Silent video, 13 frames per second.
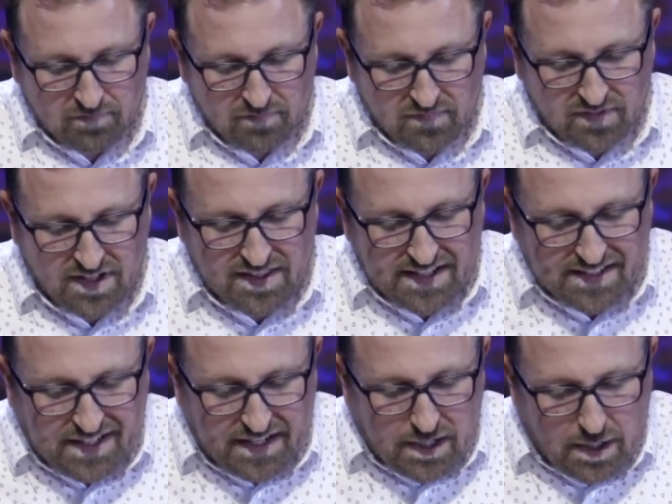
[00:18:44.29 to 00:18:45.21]
Then they
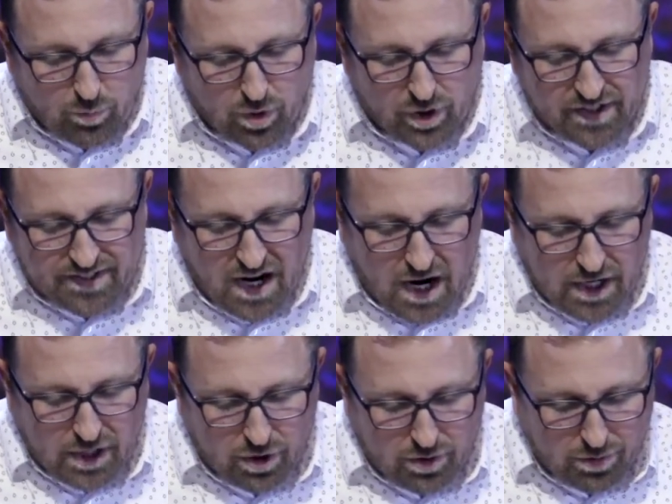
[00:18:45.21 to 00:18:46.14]
said to him, we're gonna tie
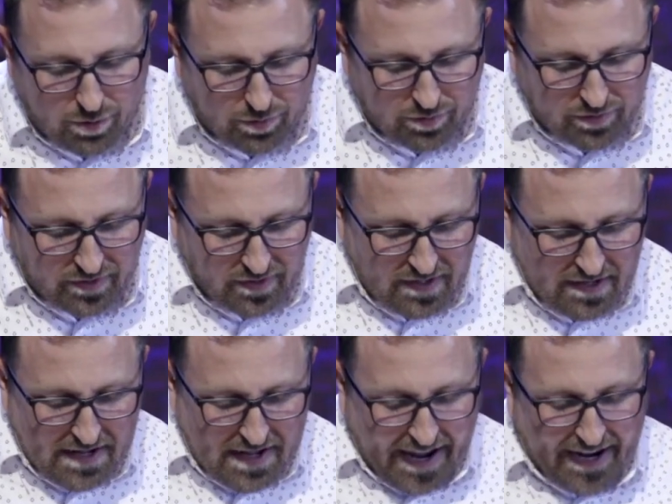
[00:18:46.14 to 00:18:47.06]
you,
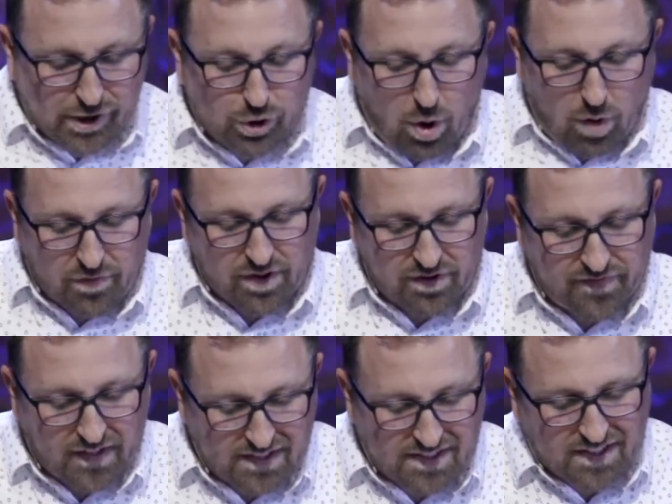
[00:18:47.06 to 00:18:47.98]
hand you over to the
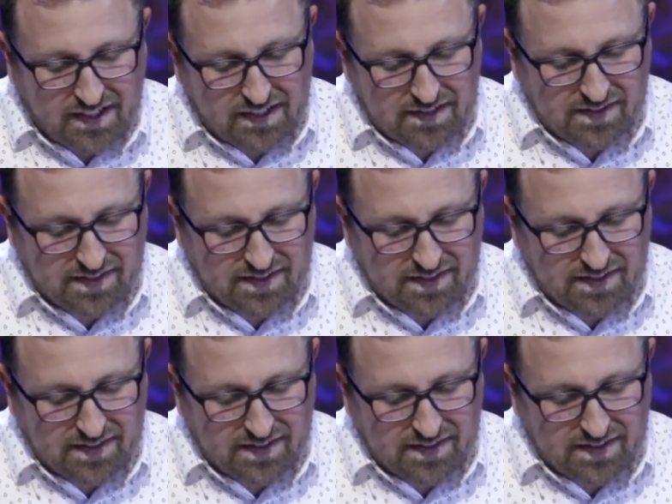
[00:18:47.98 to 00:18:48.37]
Philistines.